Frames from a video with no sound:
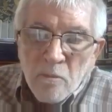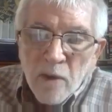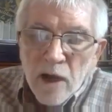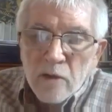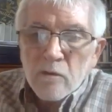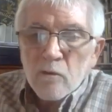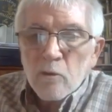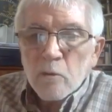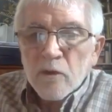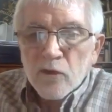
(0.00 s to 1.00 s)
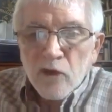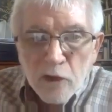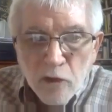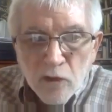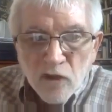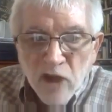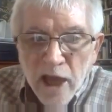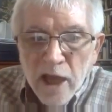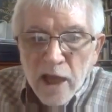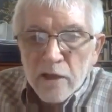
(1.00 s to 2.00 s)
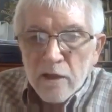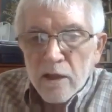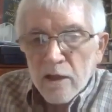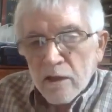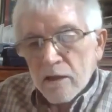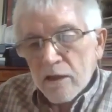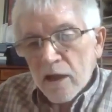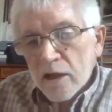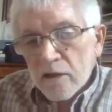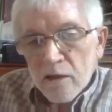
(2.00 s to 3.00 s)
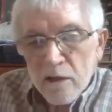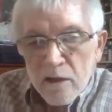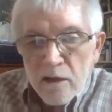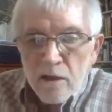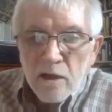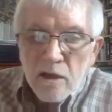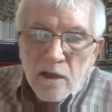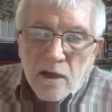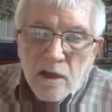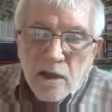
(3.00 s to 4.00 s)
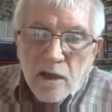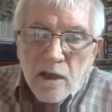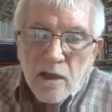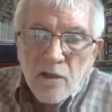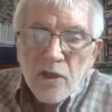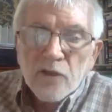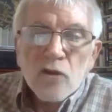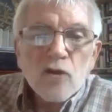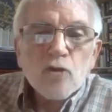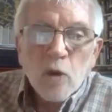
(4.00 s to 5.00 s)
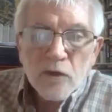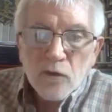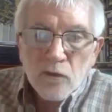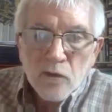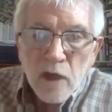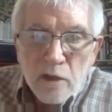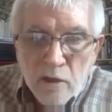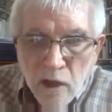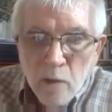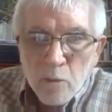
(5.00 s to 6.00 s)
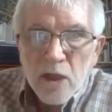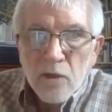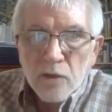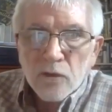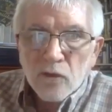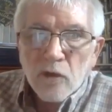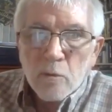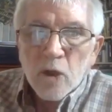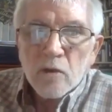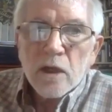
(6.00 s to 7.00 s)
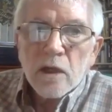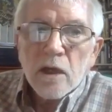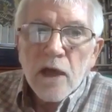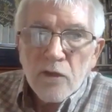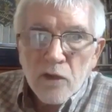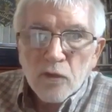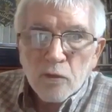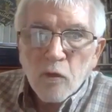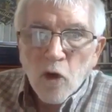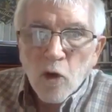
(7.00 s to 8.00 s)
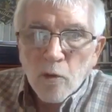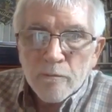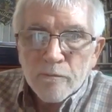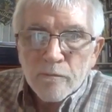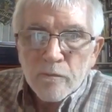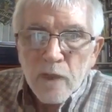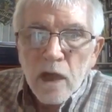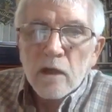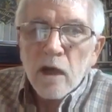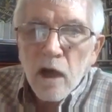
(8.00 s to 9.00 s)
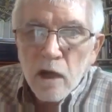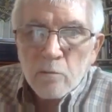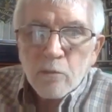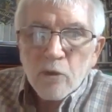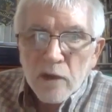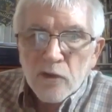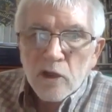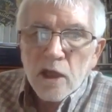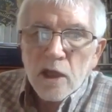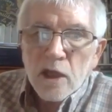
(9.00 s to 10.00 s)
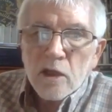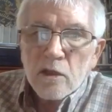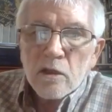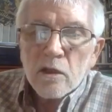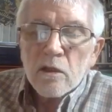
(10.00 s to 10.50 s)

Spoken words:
But we must understand that this is what's coming this summer and this fall, an unprecedented